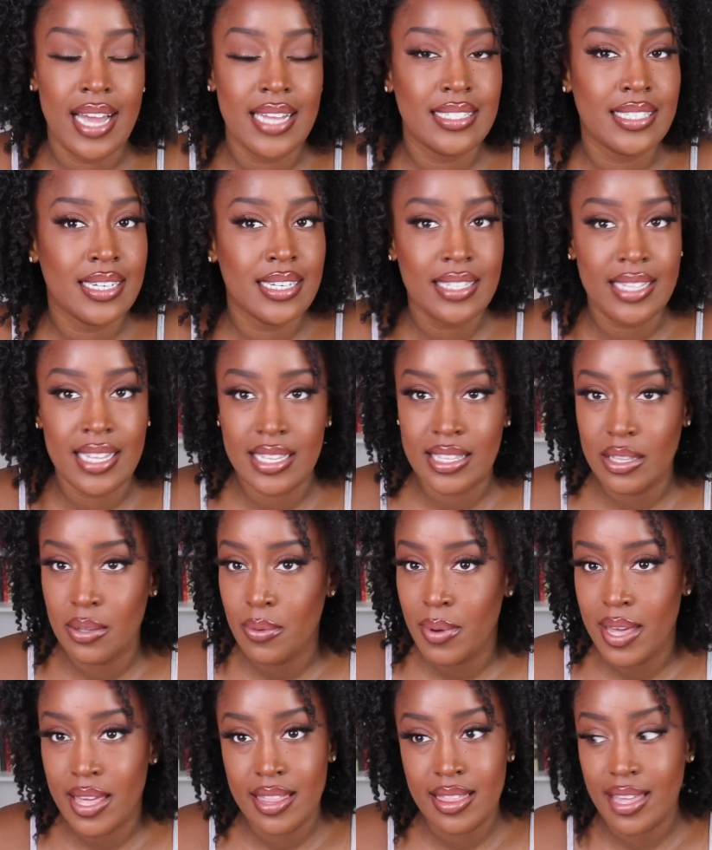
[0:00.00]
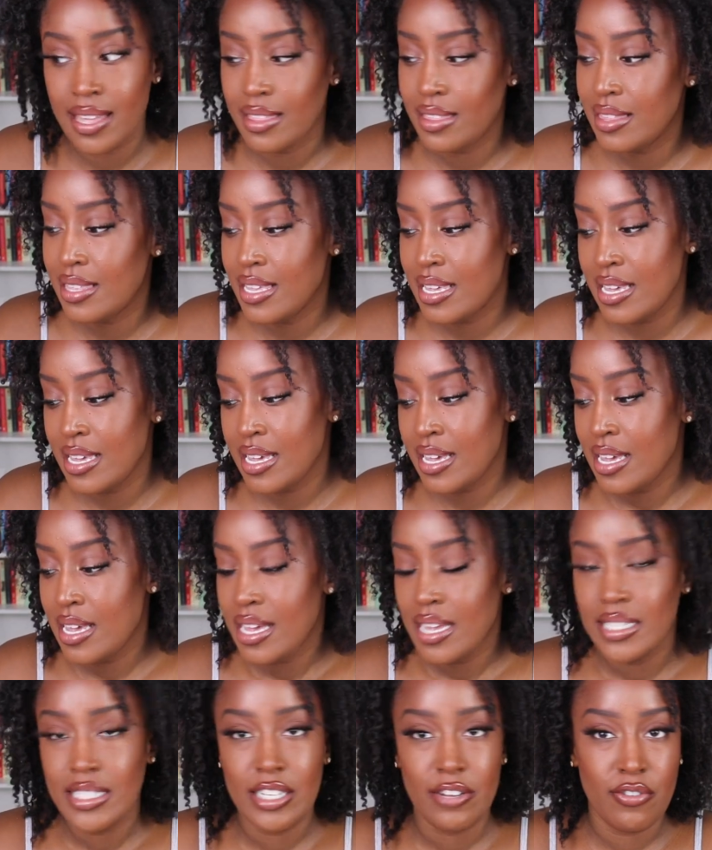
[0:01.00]
I didn't like the way that the
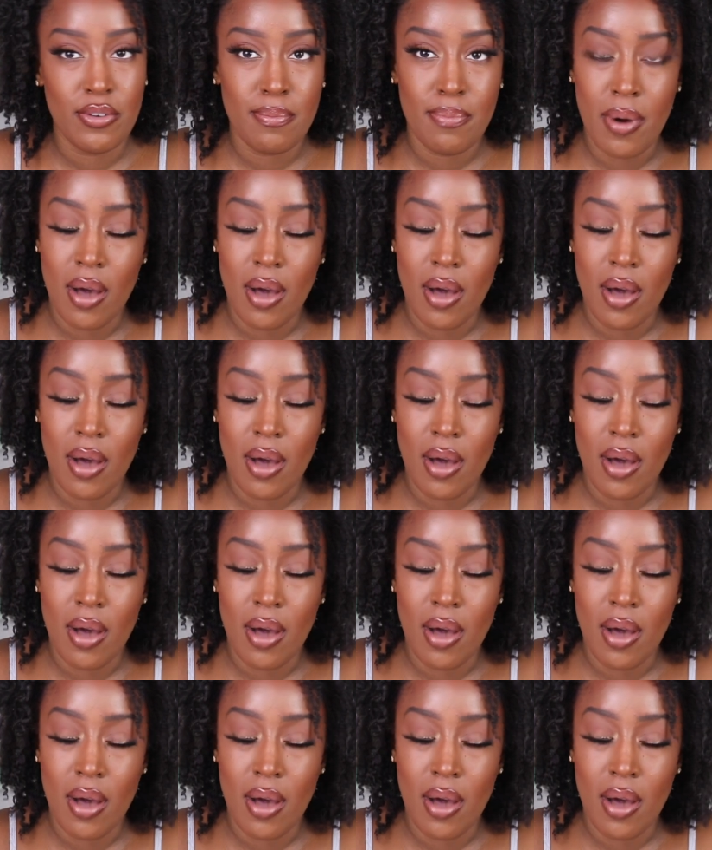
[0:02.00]
different